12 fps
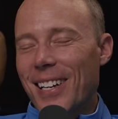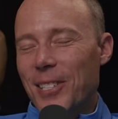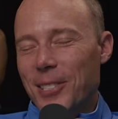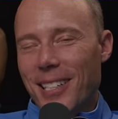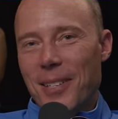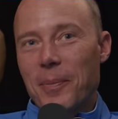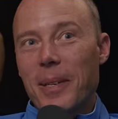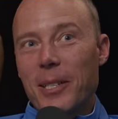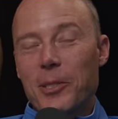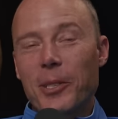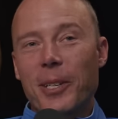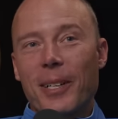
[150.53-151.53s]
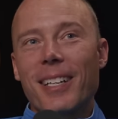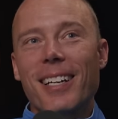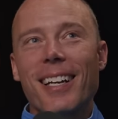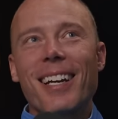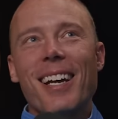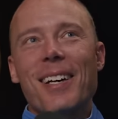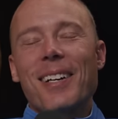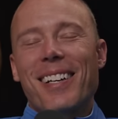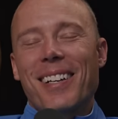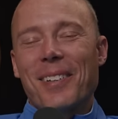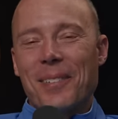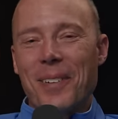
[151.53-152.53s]
I just got a picture
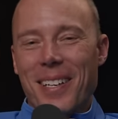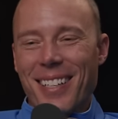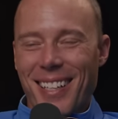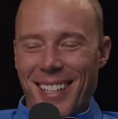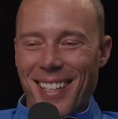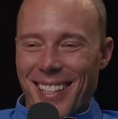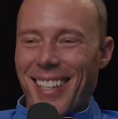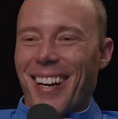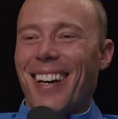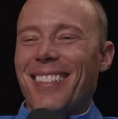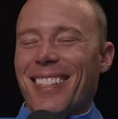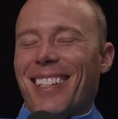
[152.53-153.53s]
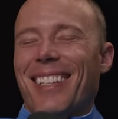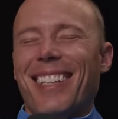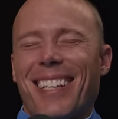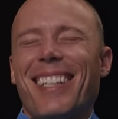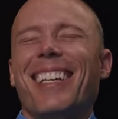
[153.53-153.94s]
of Colin